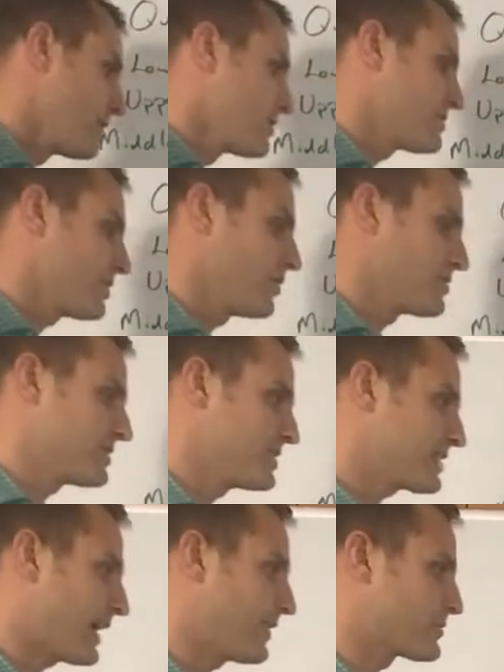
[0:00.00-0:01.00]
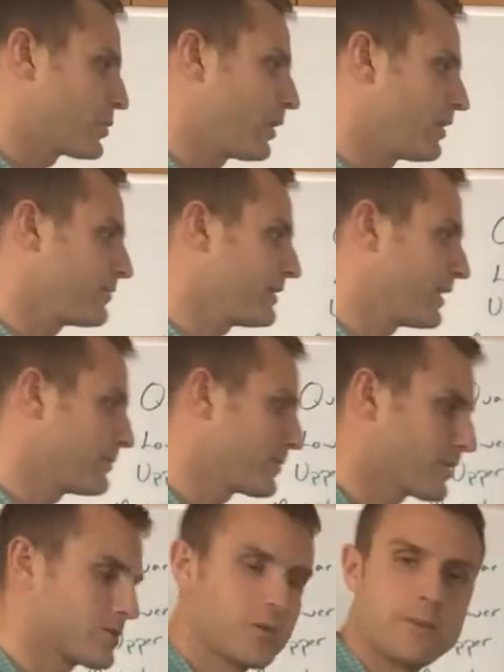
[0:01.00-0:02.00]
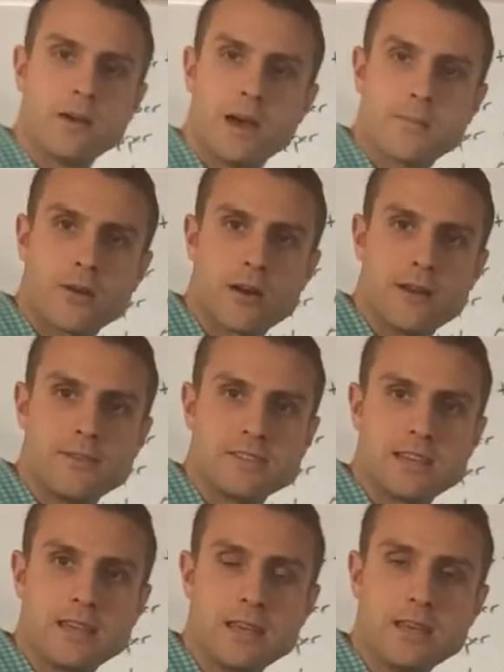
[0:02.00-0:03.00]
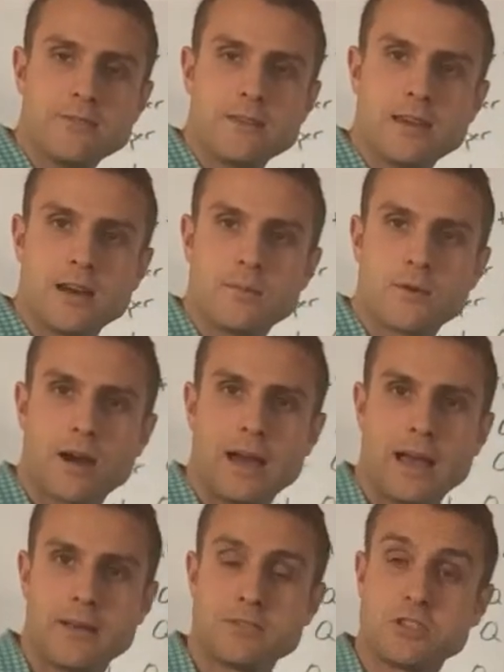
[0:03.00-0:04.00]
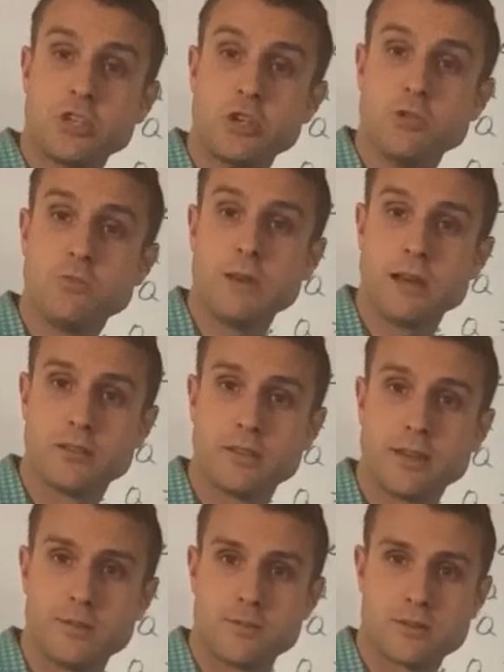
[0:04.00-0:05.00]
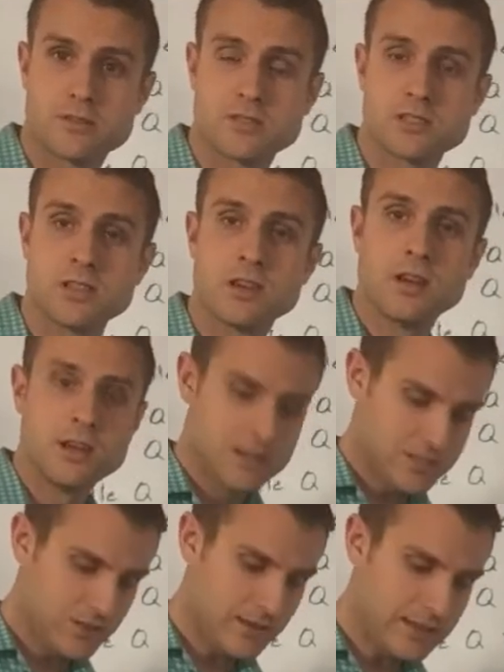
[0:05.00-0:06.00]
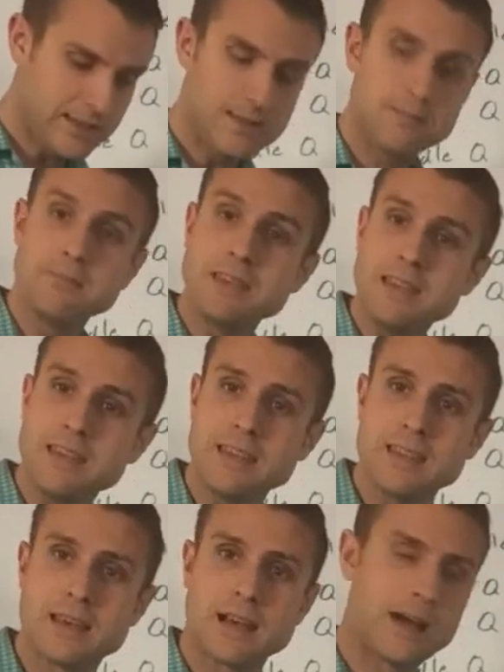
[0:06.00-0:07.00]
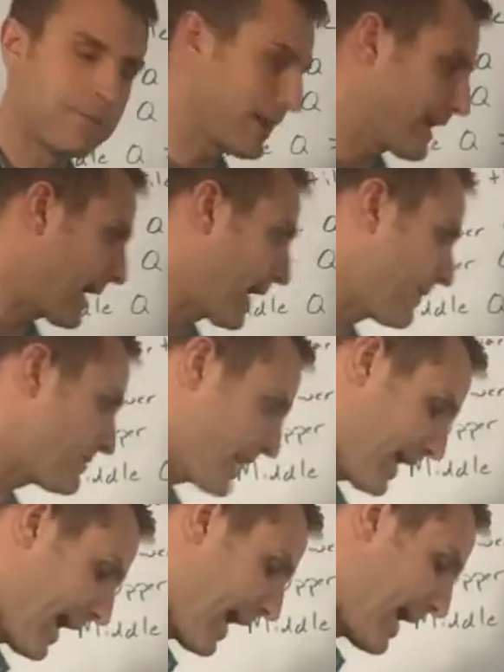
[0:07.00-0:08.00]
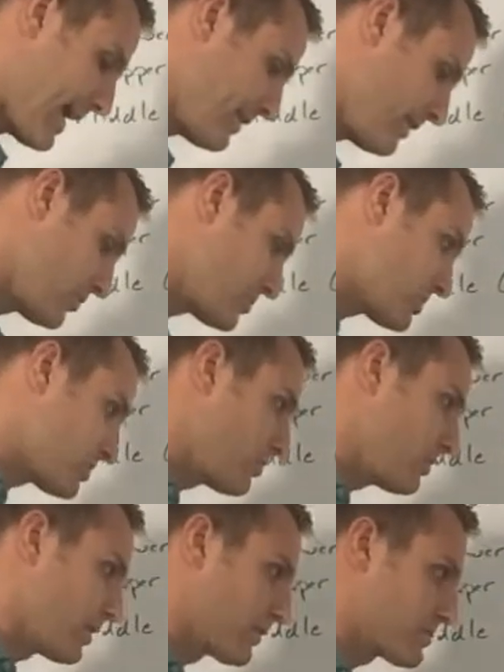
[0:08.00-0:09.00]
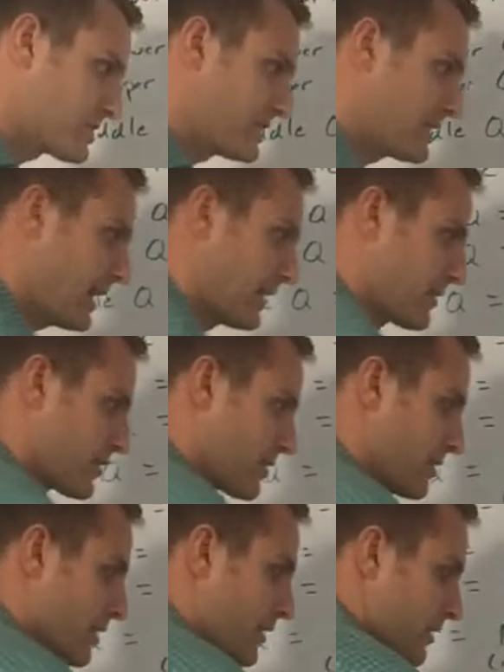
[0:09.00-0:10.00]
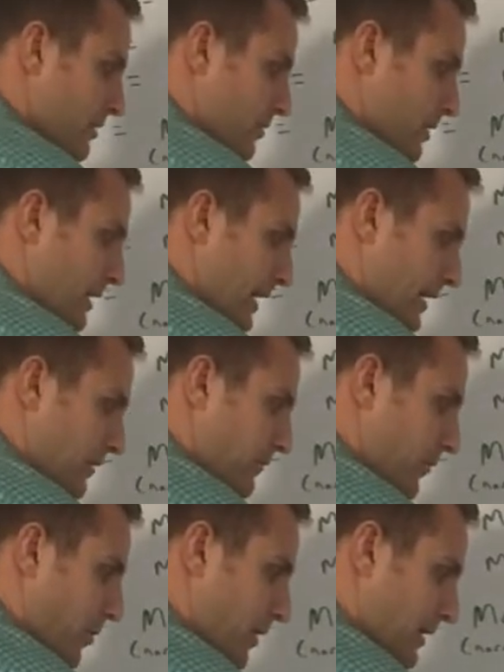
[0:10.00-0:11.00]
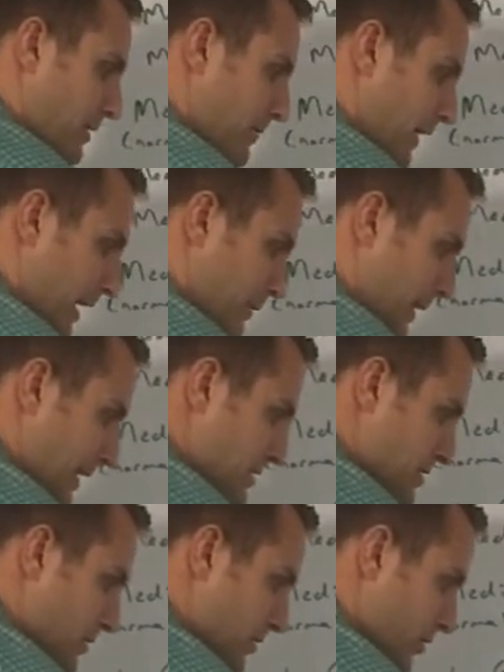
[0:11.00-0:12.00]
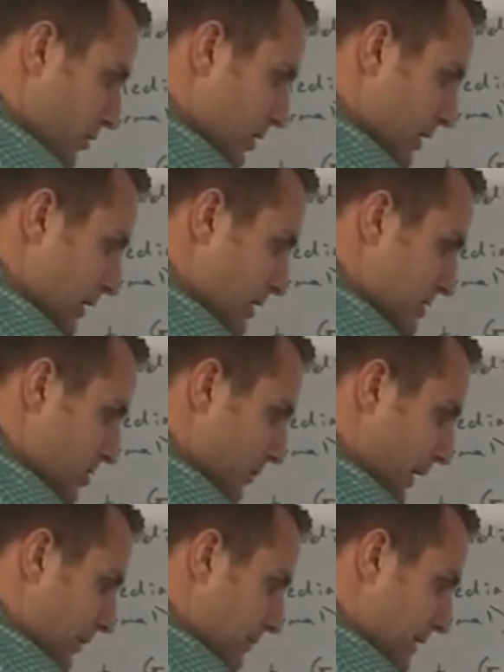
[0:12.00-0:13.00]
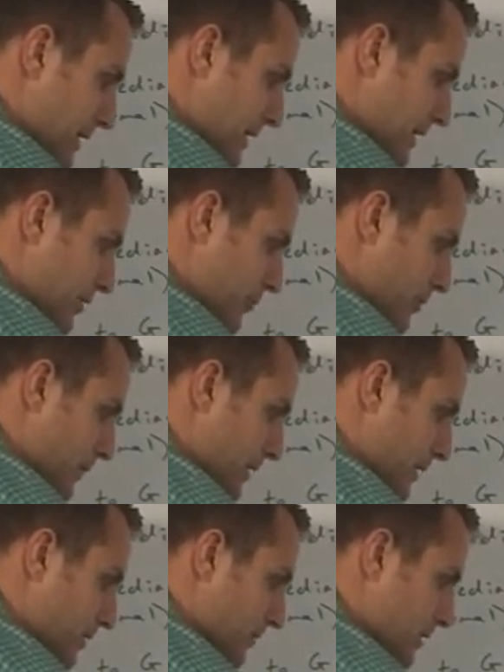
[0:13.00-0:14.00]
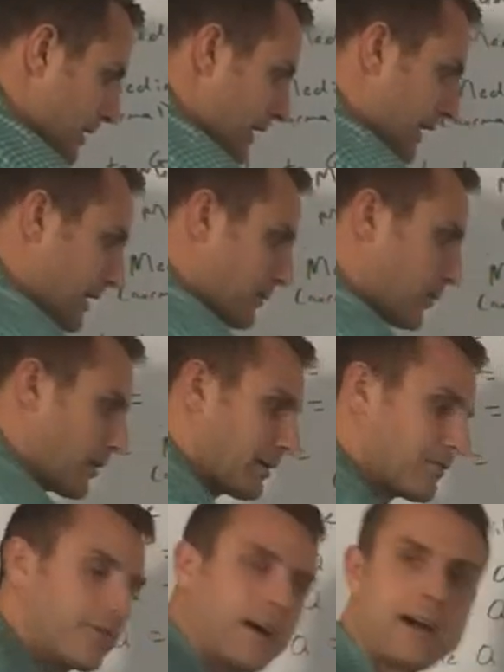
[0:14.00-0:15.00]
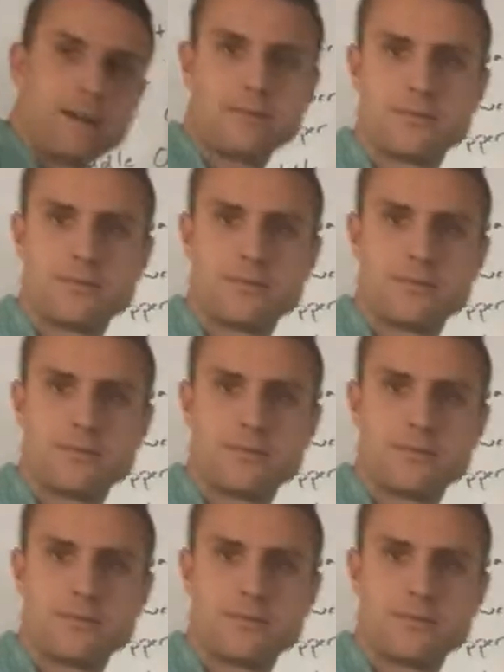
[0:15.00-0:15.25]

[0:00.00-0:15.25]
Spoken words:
So since I have 12 numbers, remember if it's an even number, I have 2 middle numbers. So to get the median, I'm going to have to add those 2 numbers together, 39 and 40, divide by 2. So my median would be 39.5.